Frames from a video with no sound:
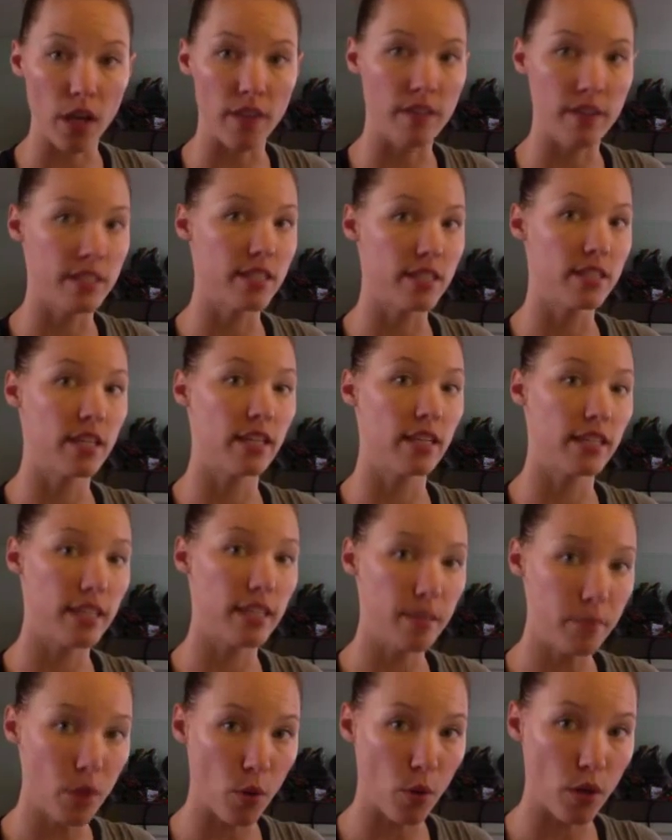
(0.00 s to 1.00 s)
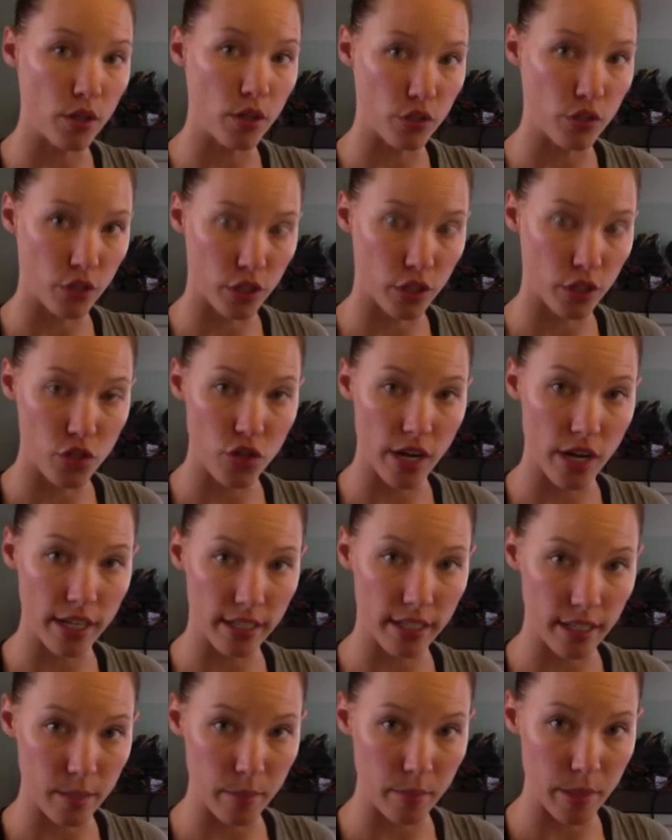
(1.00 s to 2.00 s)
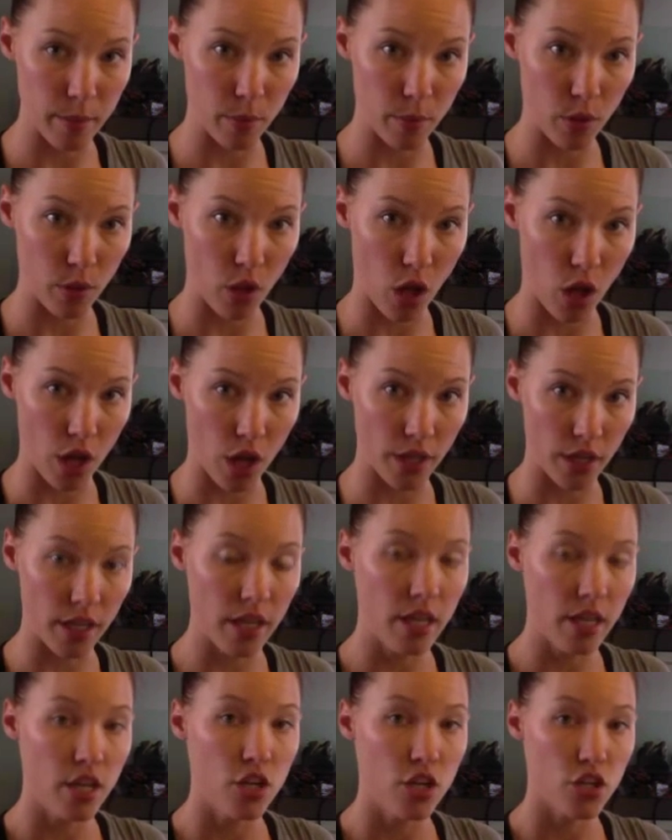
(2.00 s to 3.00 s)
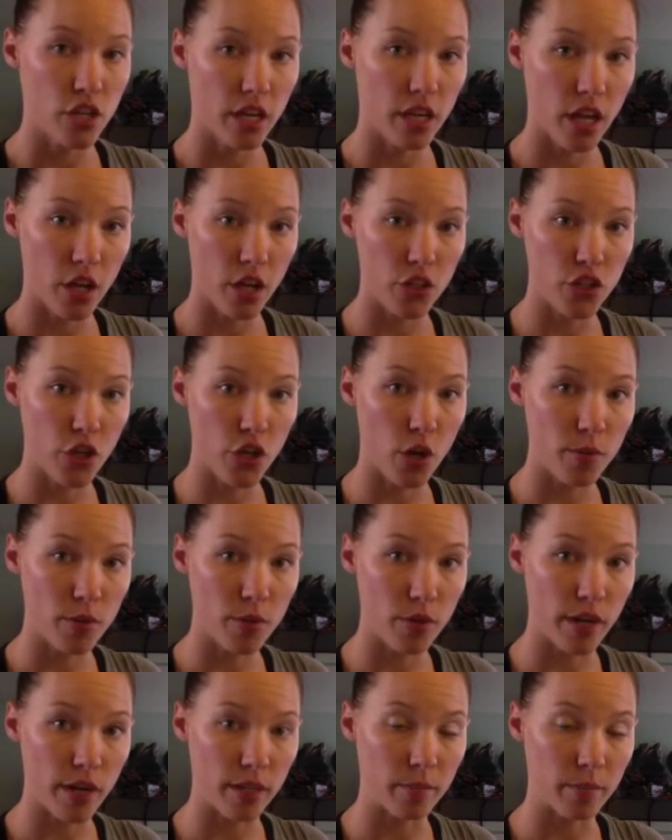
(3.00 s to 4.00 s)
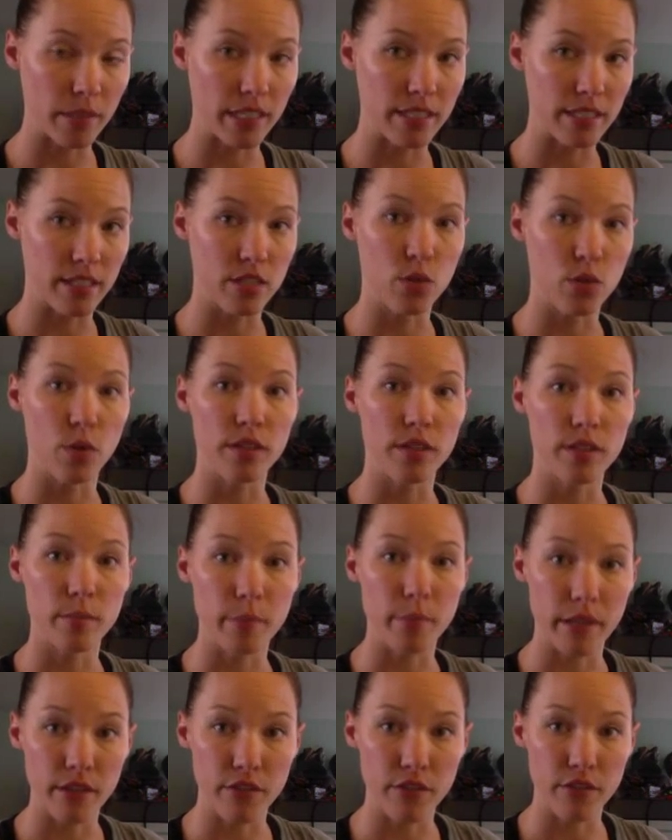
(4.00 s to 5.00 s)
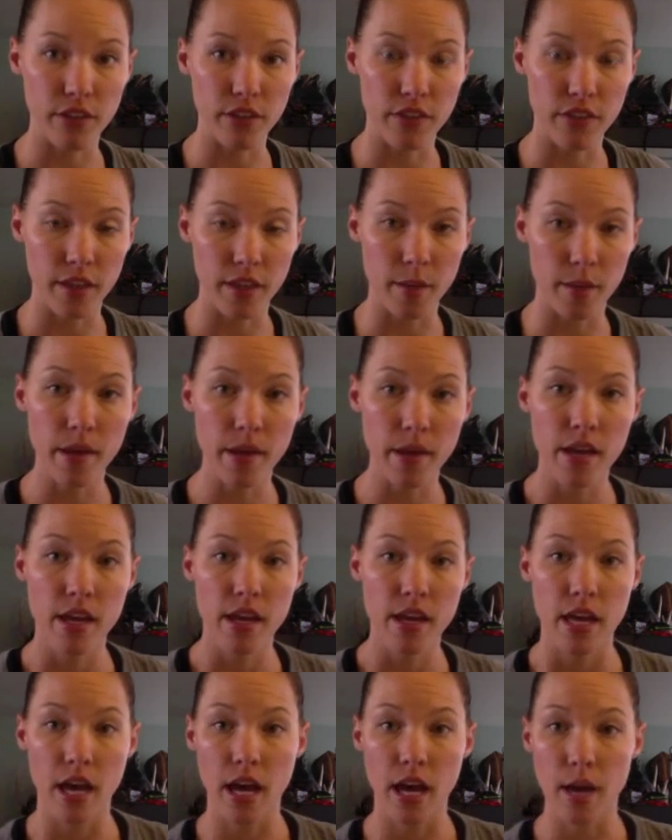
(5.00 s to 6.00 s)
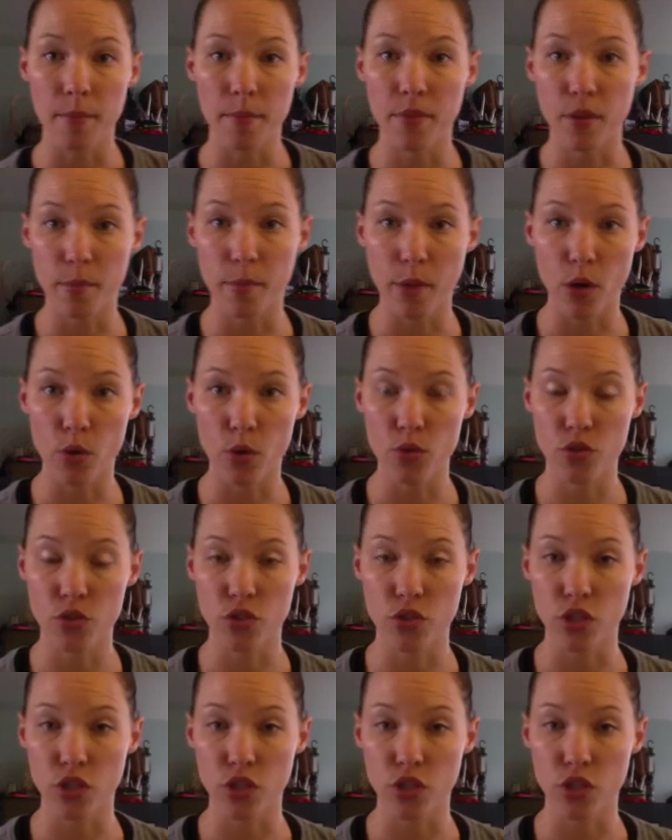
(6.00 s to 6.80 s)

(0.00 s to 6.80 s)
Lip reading: And this is going to keep going. You're going to try to keep people on Shakeology Home Direct because it's going to benefit them the most.